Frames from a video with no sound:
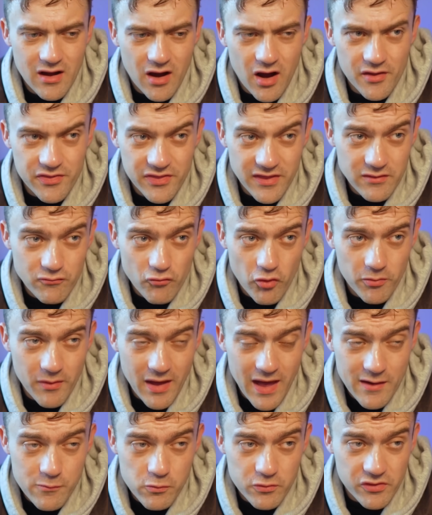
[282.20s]
I think Rob
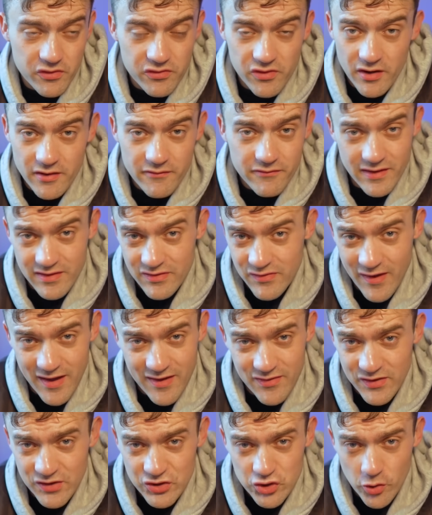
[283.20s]
Edwards has done a
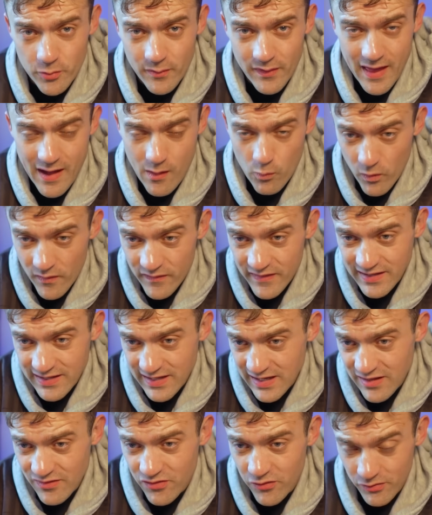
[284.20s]
fantastic job of that. And when they
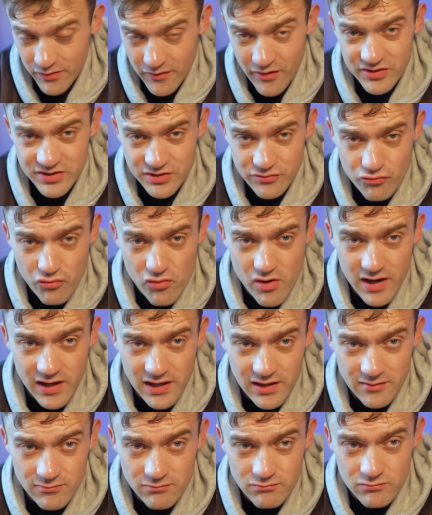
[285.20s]
need to, they're actually
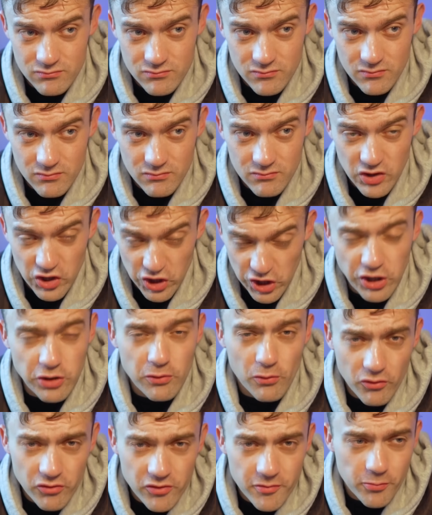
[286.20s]
really
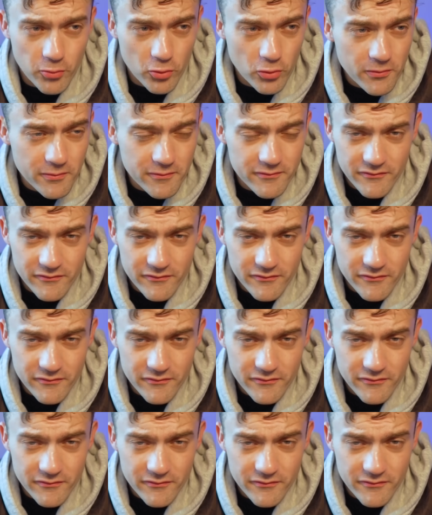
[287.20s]
cute on the ball.